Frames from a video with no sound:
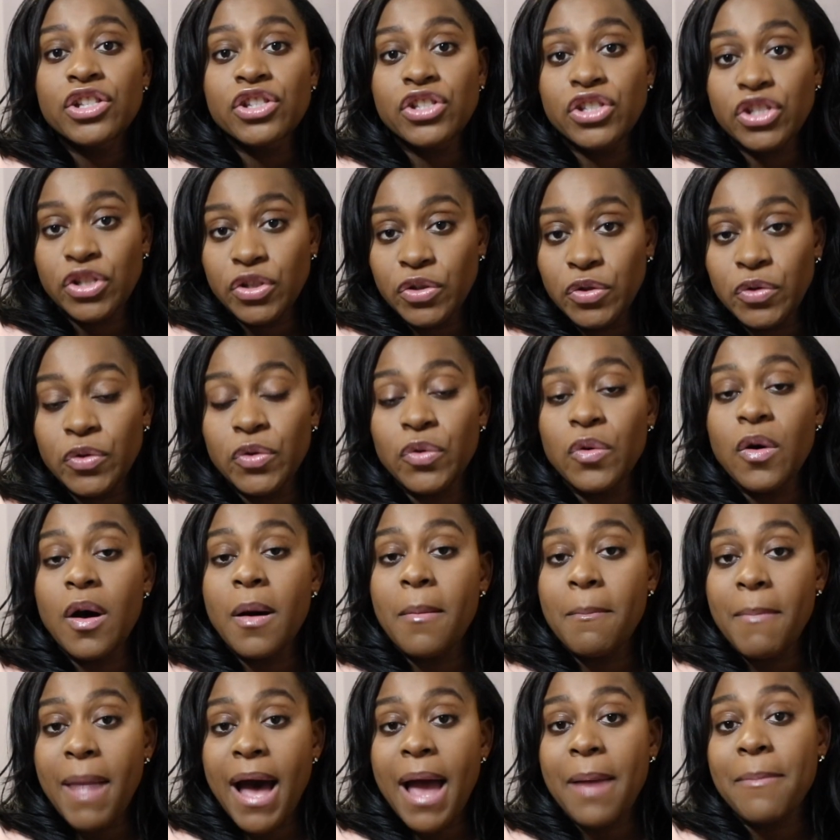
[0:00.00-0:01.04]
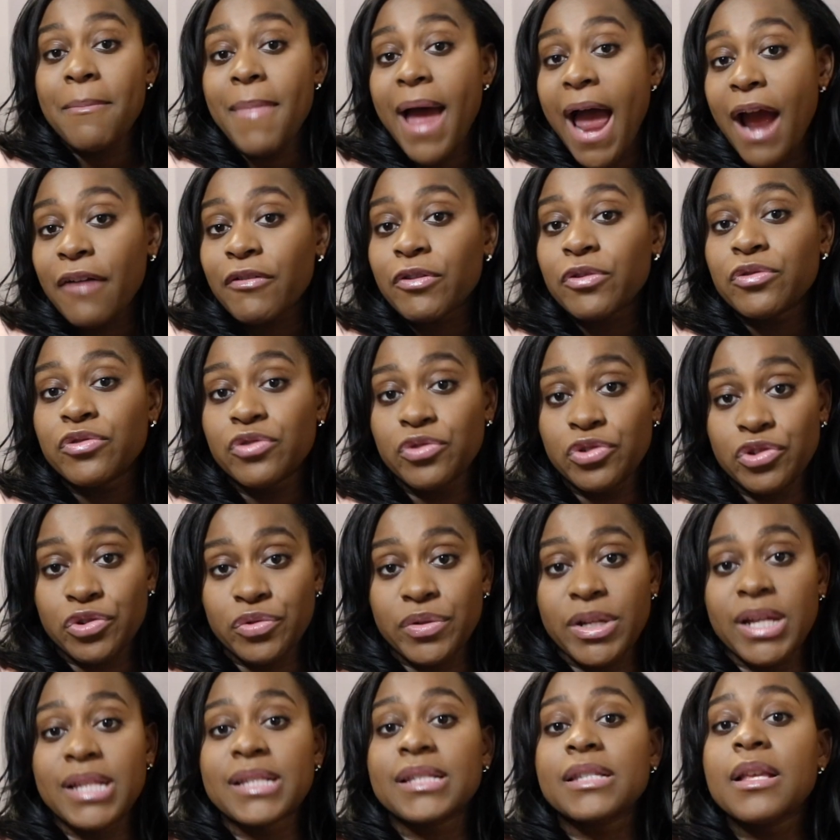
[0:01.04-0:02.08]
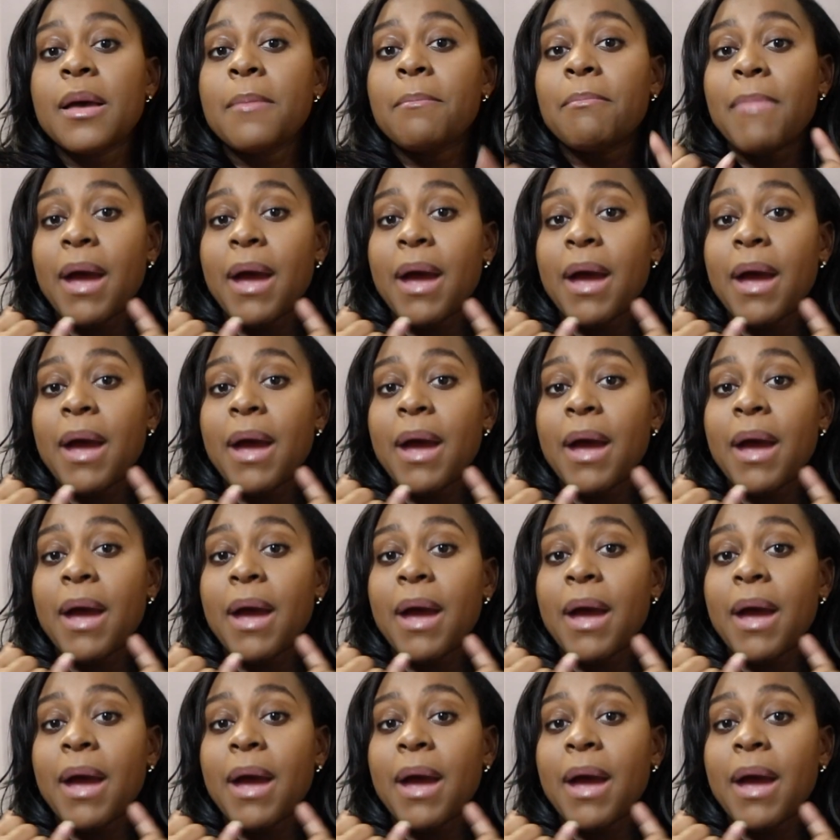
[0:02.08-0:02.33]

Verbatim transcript: to my macronutrients,